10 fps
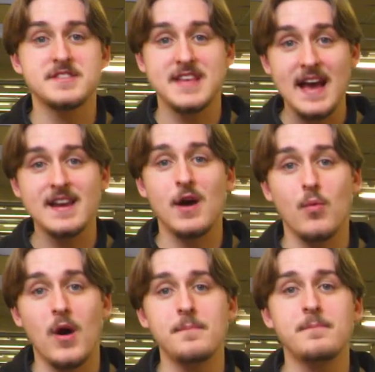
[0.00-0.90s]
The standout
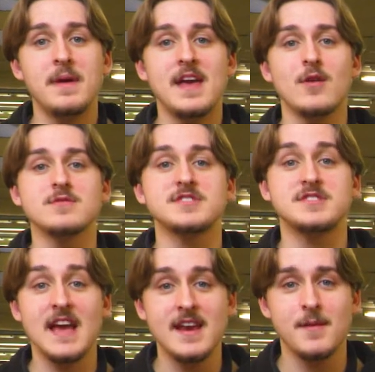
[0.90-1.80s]
one being on
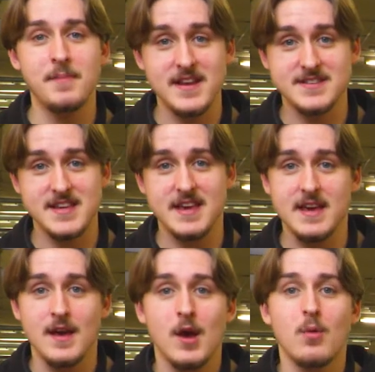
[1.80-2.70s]
sustainability,
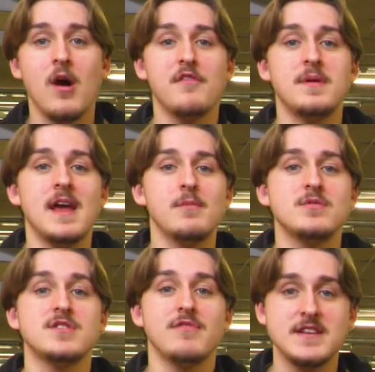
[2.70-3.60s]
where I've been
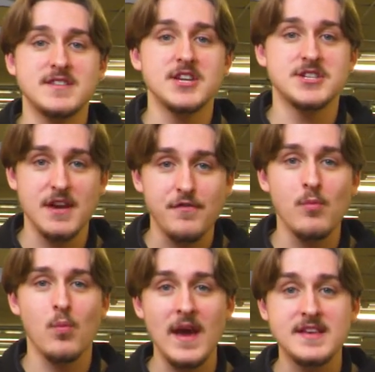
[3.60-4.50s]
able to research
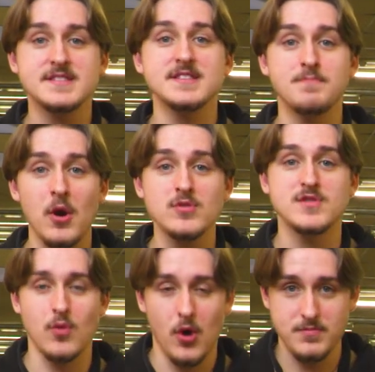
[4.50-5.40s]
different waste
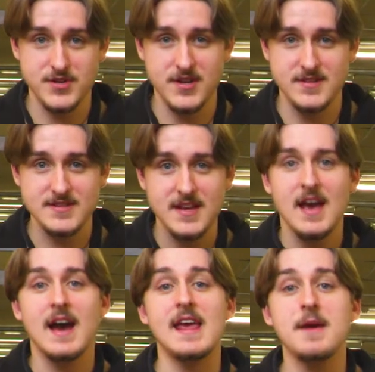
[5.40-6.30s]
disposal options
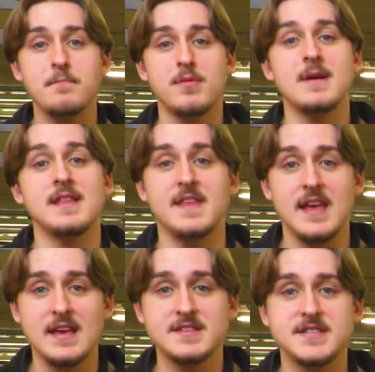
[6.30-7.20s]
and implement
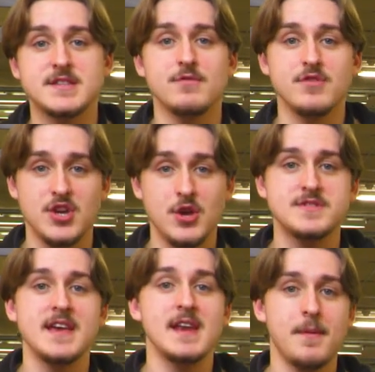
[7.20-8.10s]
these to
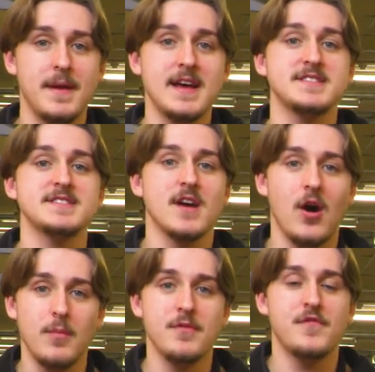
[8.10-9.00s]
reduce Inoplas'
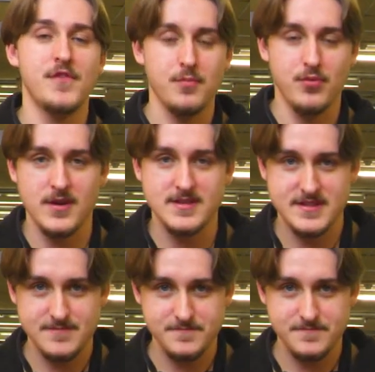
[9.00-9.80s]
carbon footprint.